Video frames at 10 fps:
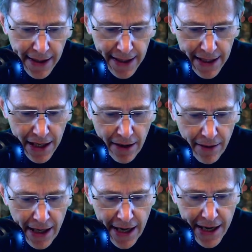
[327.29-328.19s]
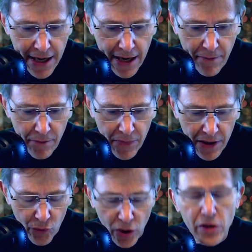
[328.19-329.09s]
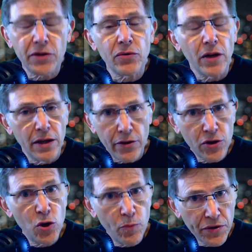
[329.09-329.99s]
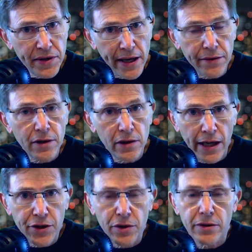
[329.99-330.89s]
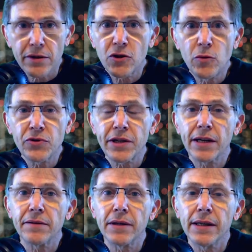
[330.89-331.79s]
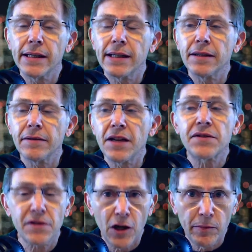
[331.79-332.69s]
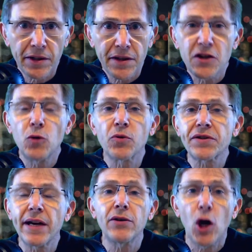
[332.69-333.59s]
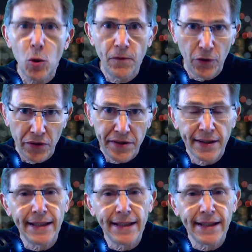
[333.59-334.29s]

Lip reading: We're going to do another Cooperstown collection, another Cooperstown installment, the Cooperstown Hopefuls.